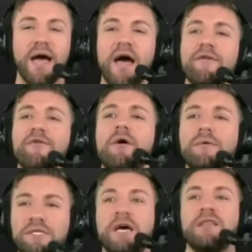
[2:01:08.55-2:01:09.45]
Everyone
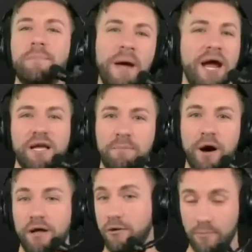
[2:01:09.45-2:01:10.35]
was hitting the panic
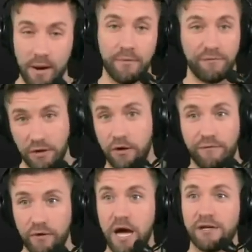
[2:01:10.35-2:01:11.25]
button. You remember during
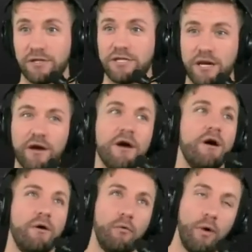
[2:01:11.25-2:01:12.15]
free agency,
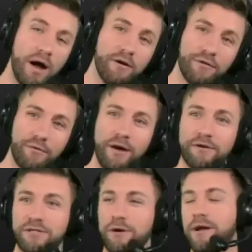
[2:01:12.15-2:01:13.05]
why aren't the
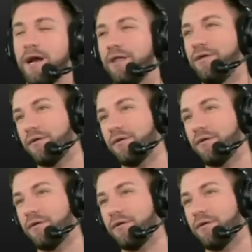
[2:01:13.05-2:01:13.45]
Raiders doing anything?